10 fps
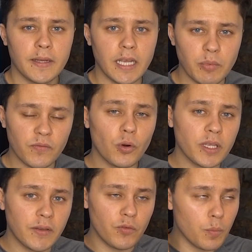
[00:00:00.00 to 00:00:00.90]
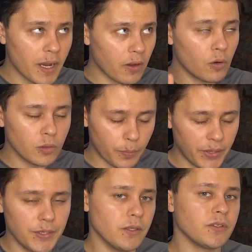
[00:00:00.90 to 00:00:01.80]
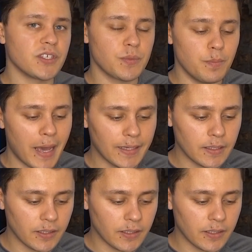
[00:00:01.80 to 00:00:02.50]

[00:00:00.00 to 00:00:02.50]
Now, before I give you my whole opinion on this matter,